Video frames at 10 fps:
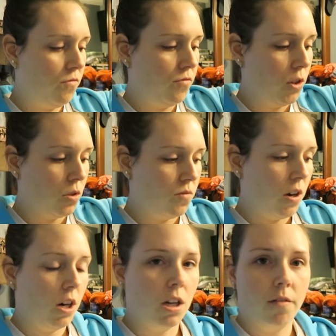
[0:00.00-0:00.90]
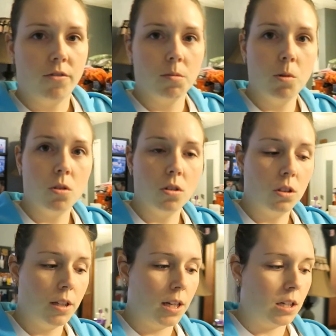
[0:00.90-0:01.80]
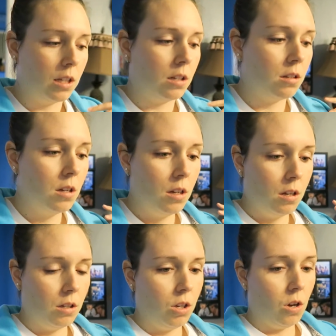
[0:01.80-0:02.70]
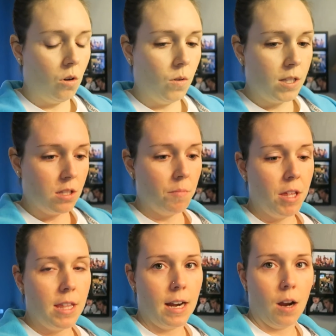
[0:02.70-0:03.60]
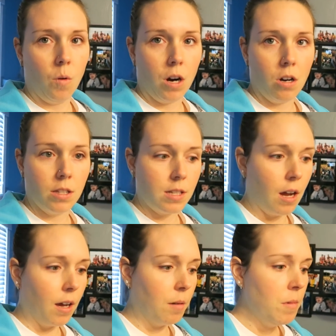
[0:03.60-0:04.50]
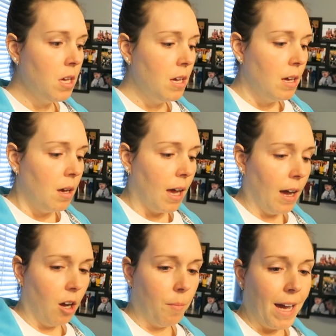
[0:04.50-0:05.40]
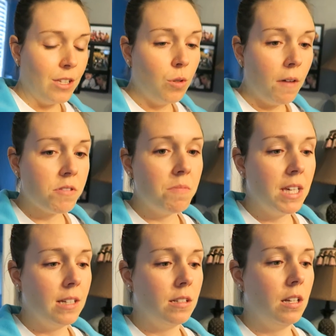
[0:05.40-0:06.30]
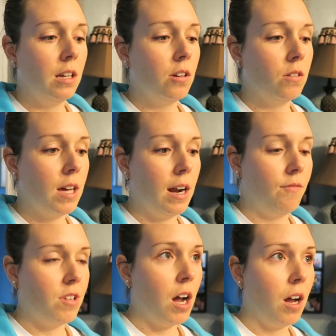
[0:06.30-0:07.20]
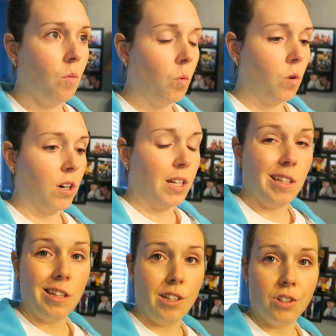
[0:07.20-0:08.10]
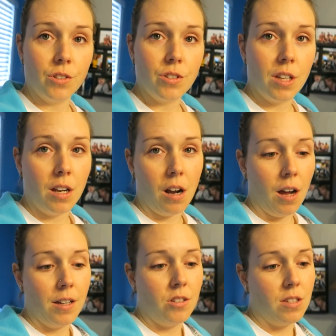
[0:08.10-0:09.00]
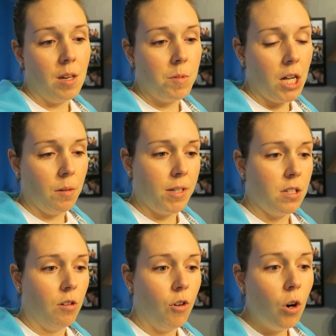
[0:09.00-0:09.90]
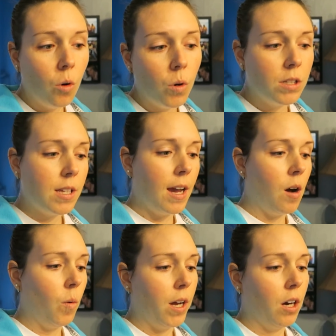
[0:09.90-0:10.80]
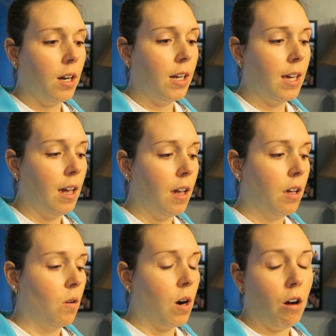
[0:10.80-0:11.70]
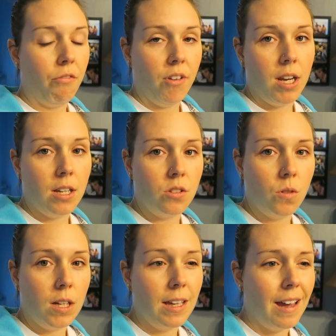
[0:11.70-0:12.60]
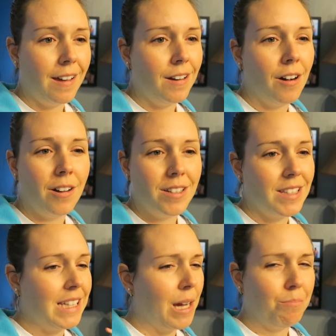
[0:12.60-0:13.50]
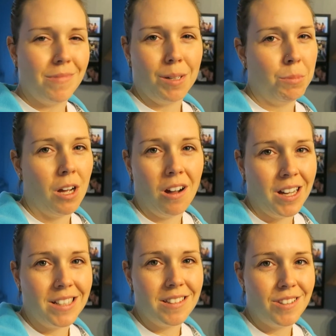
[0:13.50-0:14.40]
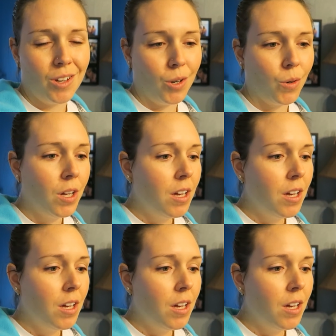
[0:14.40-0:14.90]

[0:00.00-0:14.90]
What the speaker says: feels very comfortable, and you know, it's something that I wear all the time. I do have some things in here that I've not worn in years, and I just keep telling myself, oh, one day I'll wear it again, or I'll fit into it again, and honestly, I'm not, so